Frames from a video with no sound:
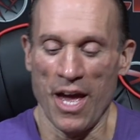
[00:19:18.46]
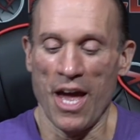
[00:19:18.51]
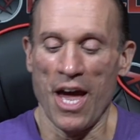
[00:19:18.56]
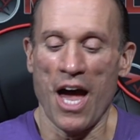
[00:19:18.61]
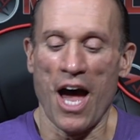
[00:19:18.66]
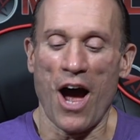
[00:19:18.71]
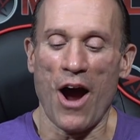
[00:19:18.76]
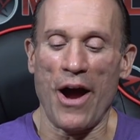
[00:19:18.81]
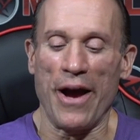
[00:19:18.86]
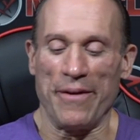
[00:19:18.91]

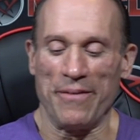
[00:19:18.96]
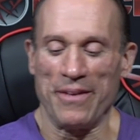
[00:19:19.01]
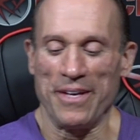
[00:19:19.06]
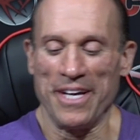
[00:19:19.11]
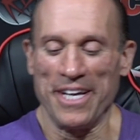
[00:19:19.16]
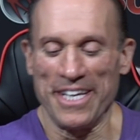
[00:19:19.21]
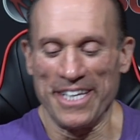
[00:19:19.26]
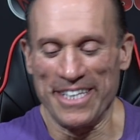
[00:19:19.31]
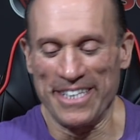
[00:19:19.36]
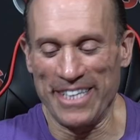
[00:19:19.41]
All right.
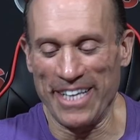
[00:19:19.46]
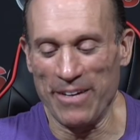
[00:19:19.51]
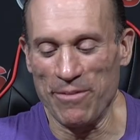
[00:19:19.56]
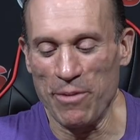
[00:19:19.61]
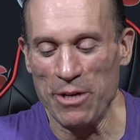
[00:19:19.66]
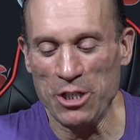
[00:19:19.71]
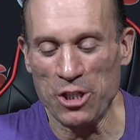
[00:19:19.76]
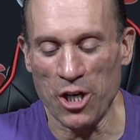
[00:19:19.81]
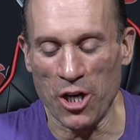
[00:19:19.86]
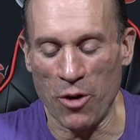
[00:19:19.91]

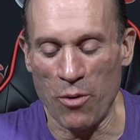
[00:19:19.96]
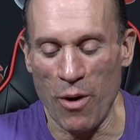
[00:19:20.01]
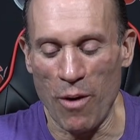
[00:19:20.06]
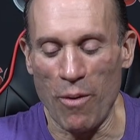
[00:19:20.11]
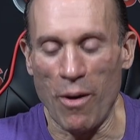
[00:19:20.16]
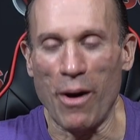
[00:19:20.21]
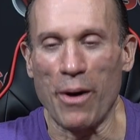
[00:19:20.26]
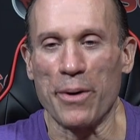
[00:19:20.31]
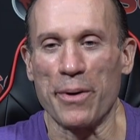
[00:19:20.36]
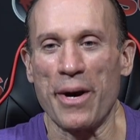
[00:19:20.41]
We should have quit
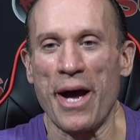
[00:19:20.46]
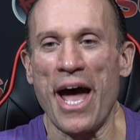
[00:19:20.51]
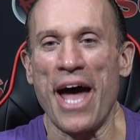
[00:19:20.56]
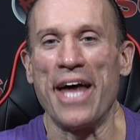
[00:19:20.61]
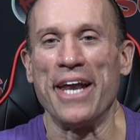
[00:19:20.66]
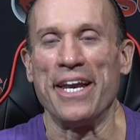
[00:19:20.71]
while we were ahead.